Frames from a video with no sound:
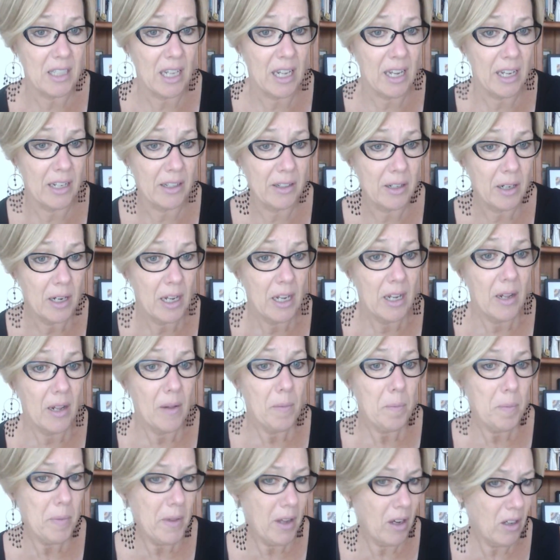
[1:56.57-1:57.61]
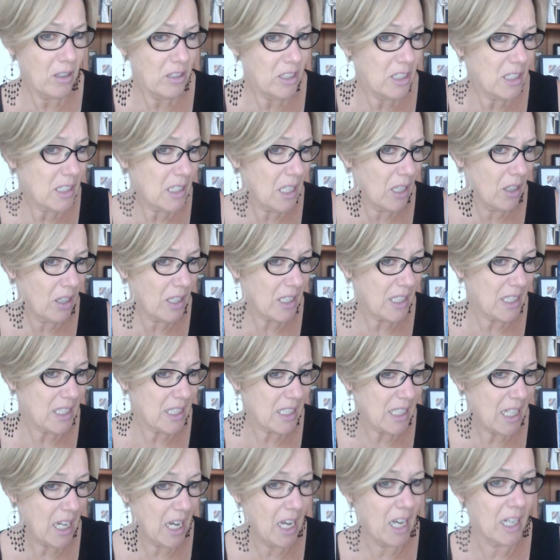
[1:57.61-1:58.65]
And I just like this
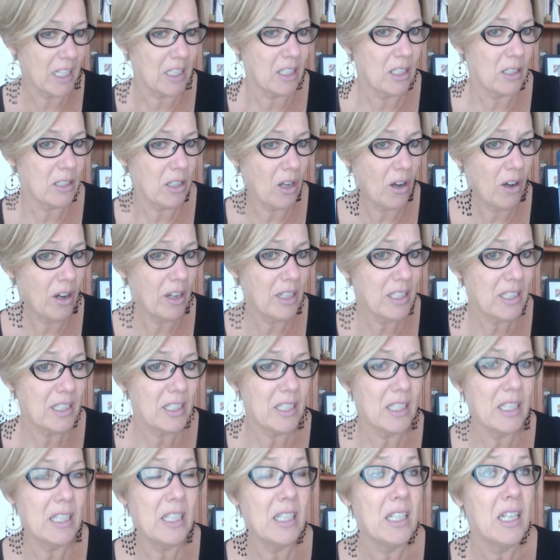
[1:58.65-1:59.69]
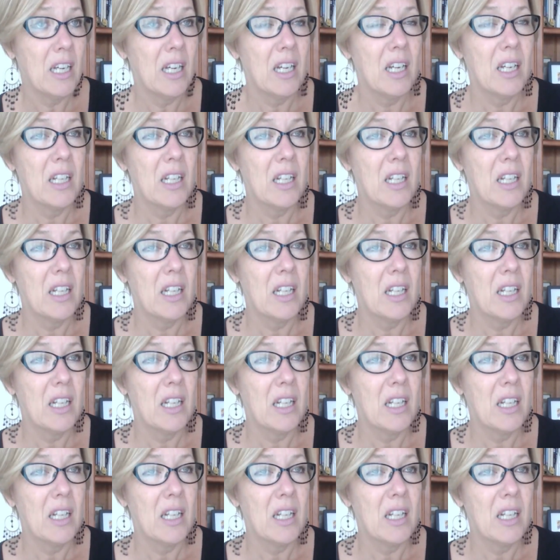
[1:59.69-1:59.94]
card because I see